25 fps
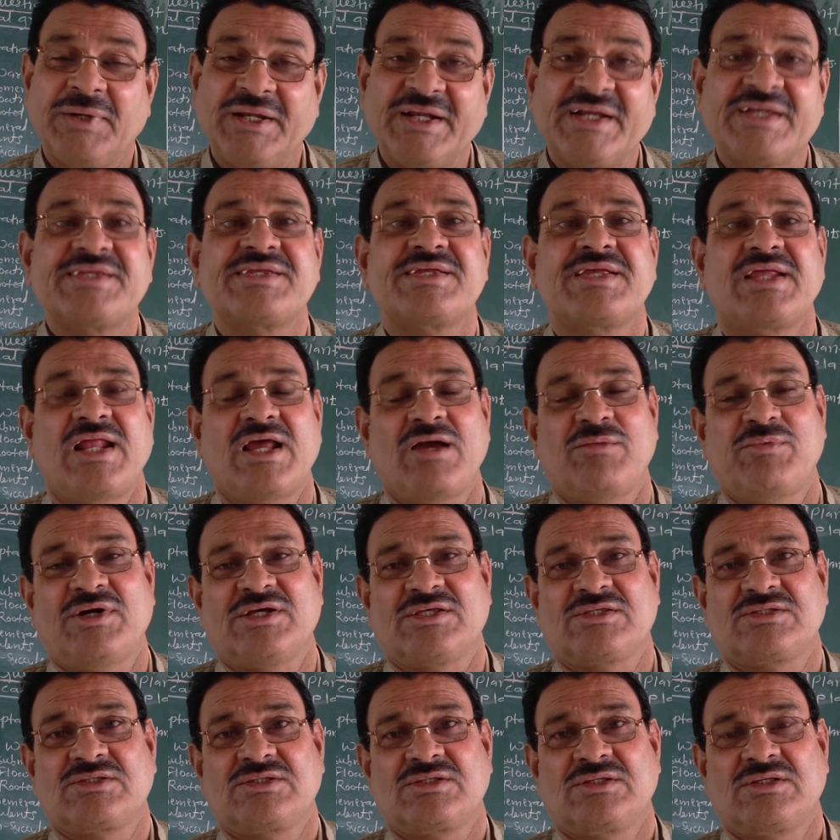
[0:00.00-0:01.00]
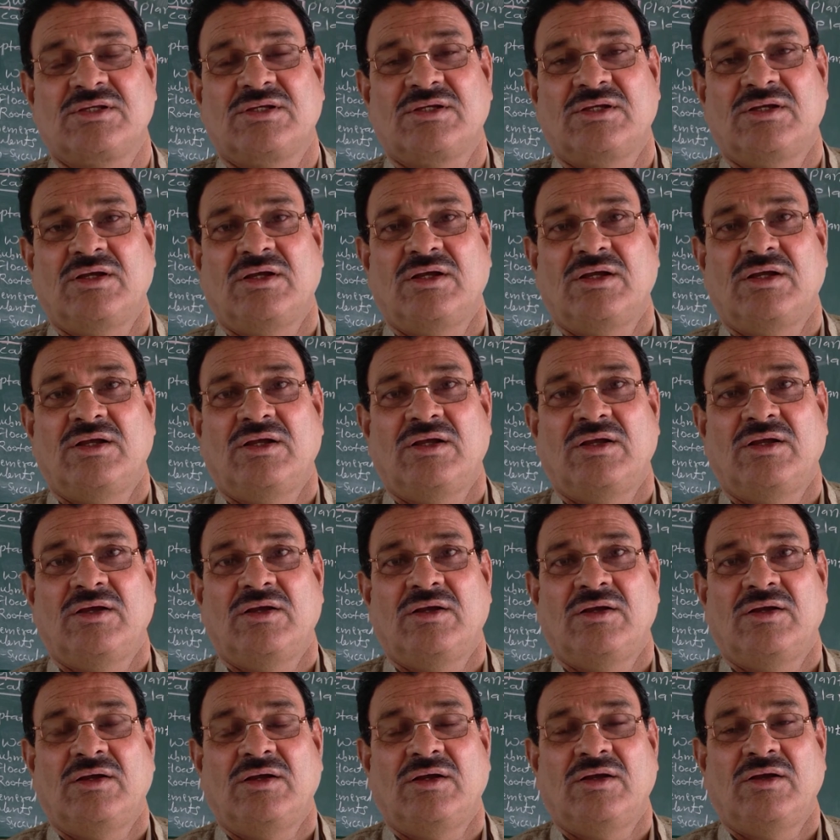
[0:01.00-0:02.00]
syllabus
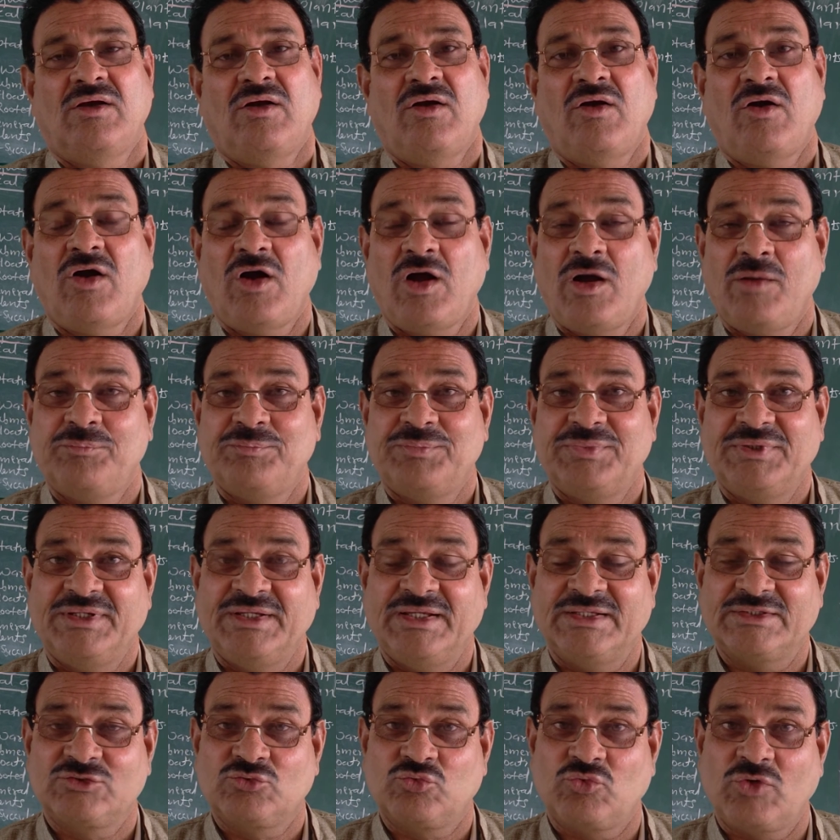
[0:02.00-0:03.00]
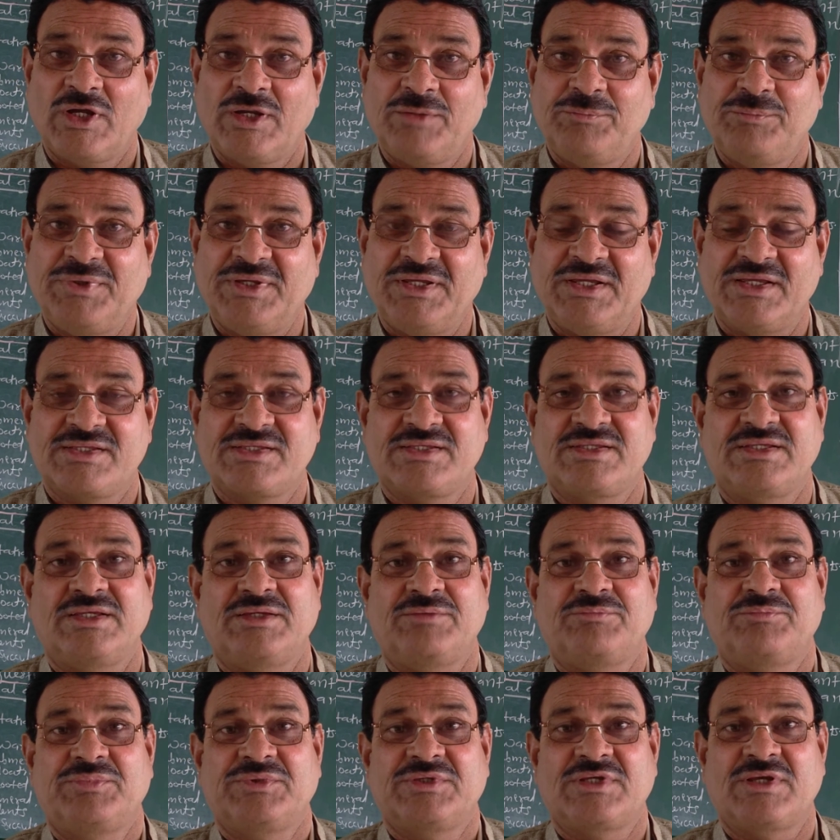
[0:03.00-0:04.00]
of
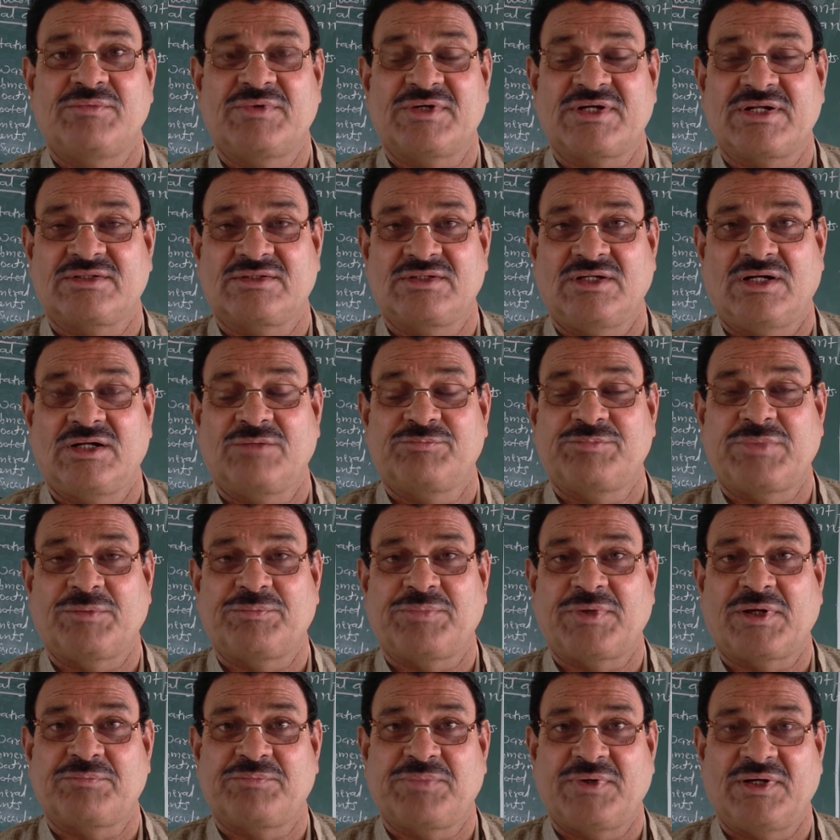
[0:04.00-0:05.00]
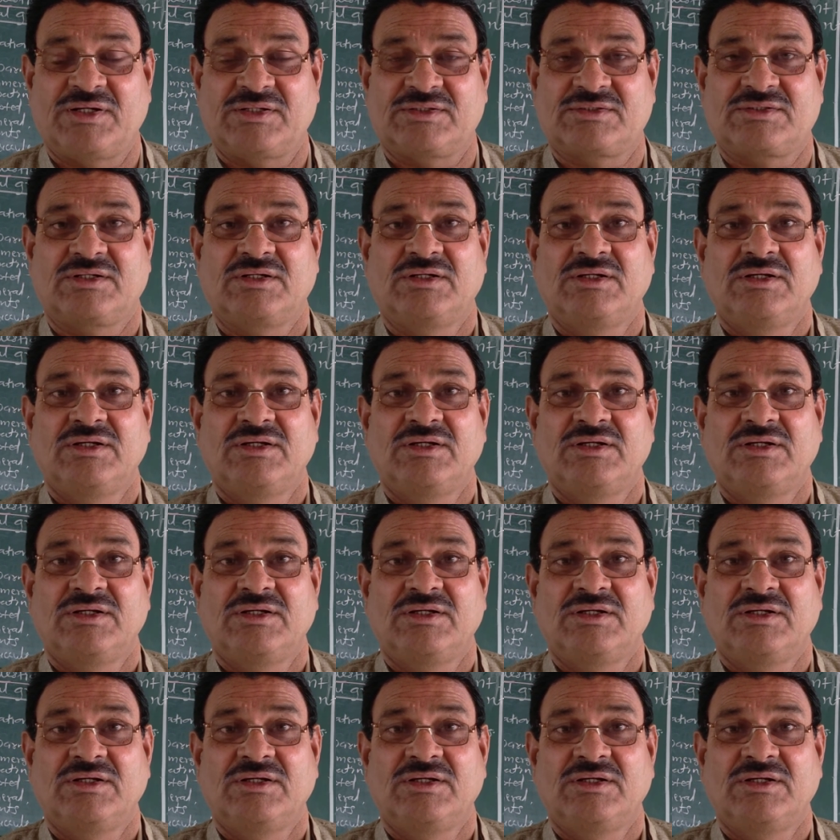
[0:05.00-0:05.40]
SYBSc semester 3rd, paper 1st,